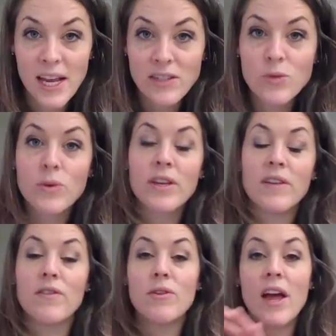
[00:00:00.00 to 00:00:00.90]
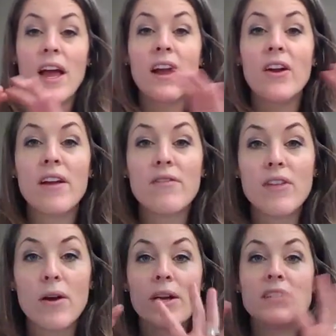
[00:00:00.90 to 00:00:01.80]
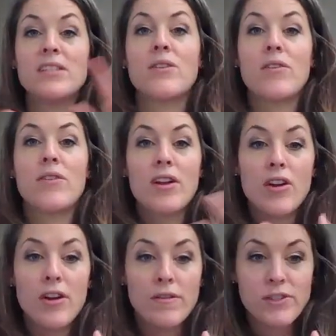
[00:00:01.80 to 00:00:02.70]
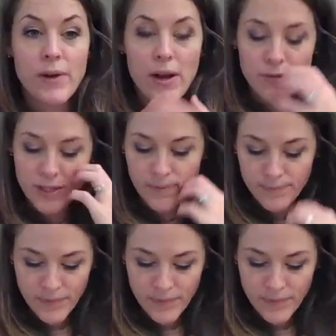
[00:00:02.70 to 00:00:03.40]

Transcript: h will give you that area of that rectangle that curves around.